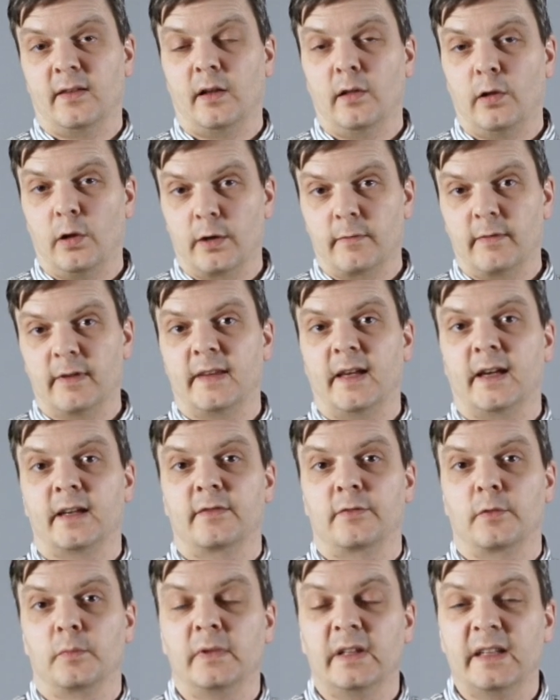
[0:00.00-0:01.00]
a lot of
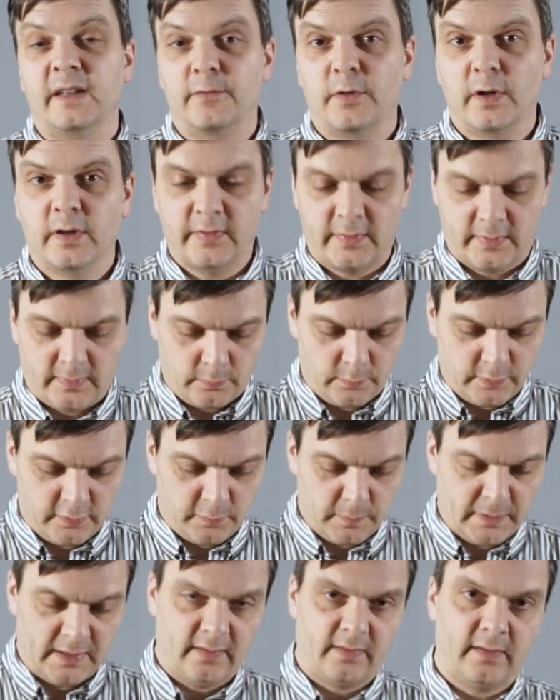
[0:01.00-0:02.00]
attacks from leaf rust,
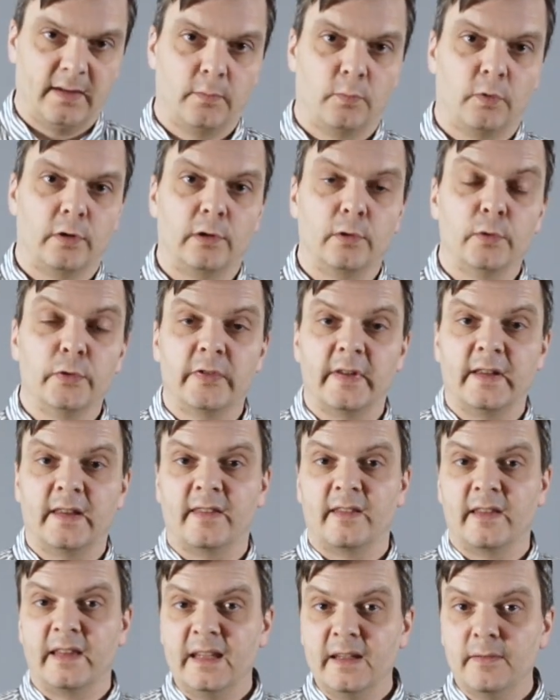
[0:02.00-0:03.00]
which means it will lose
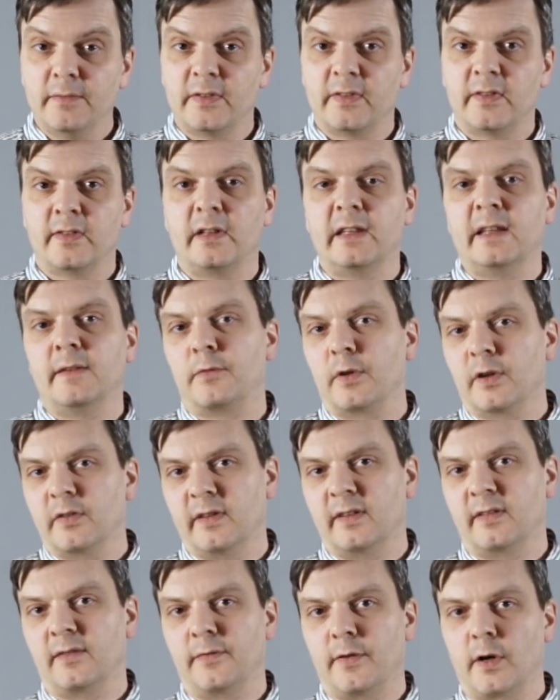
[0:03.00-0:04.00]
its leaves. Leaf
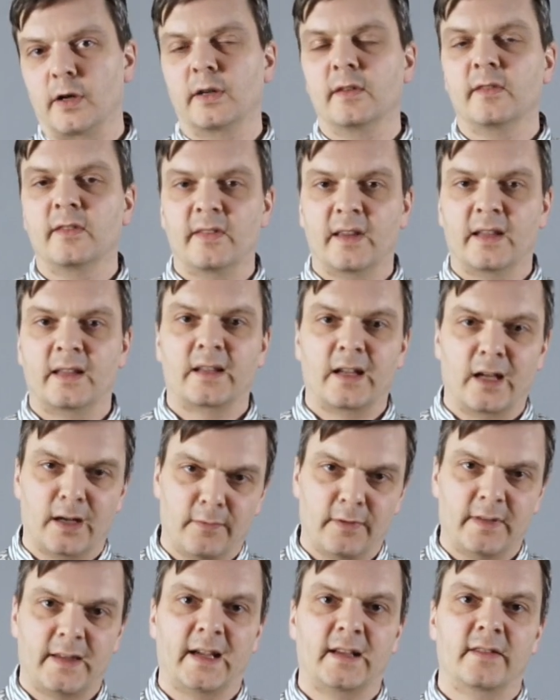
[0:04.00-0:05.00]
rust is a fungus that kind
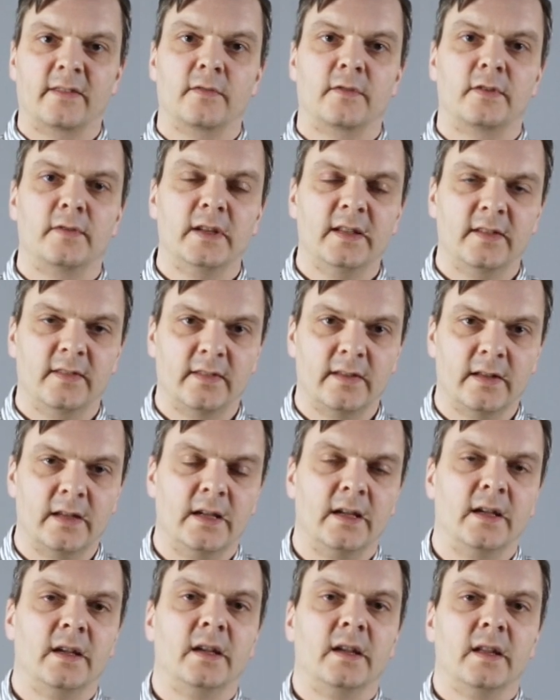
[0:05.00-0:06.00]
of attacks the trees.
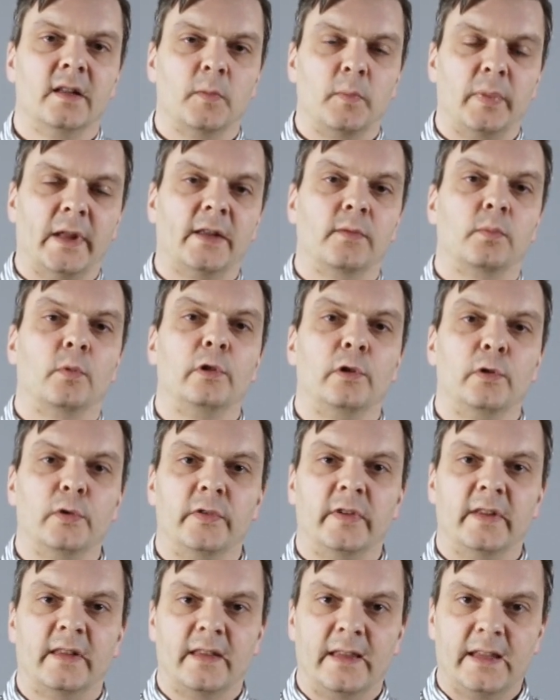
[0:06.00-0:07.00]
The plant will
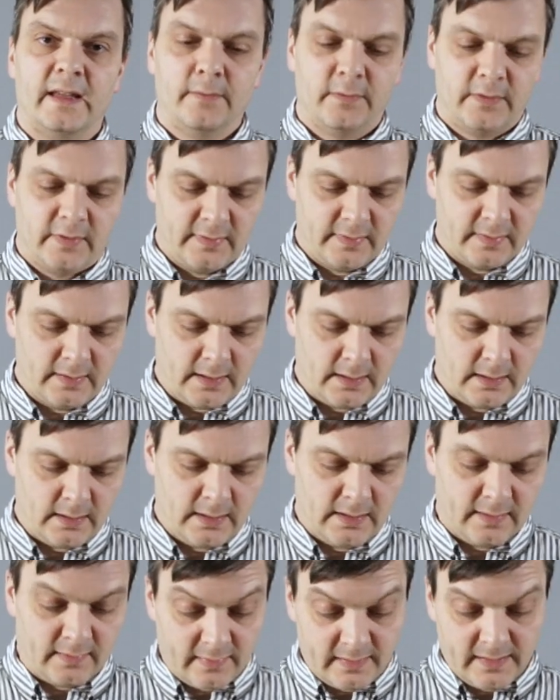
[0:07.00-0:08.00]
lose its
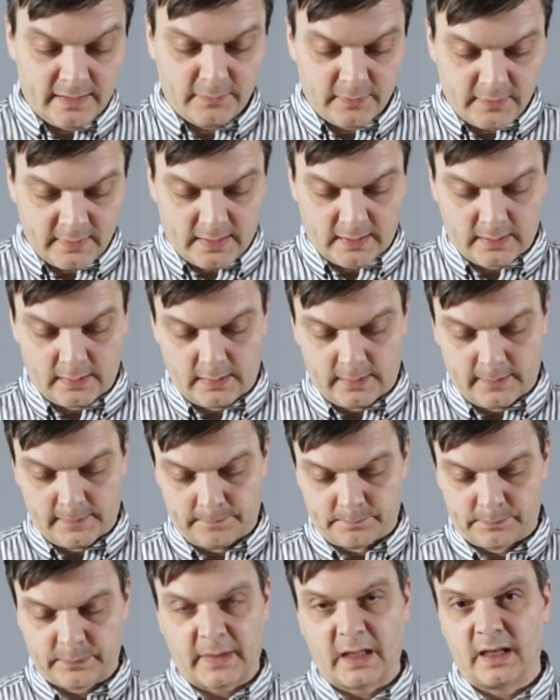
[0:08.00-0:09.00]
leaves,
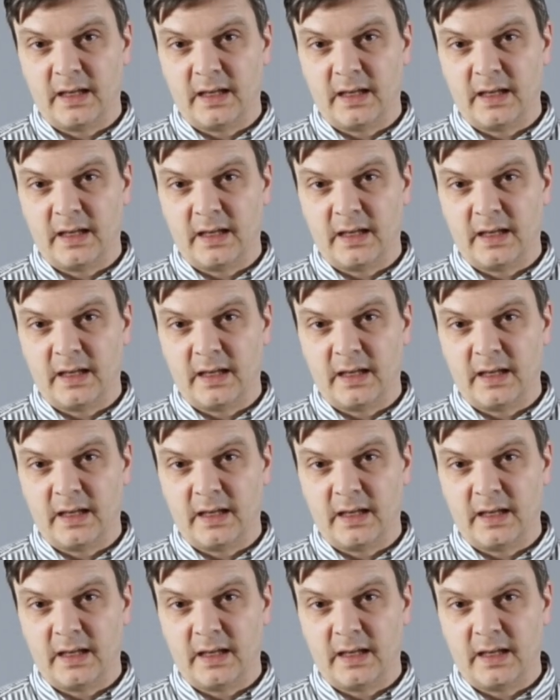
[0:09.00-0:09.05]
and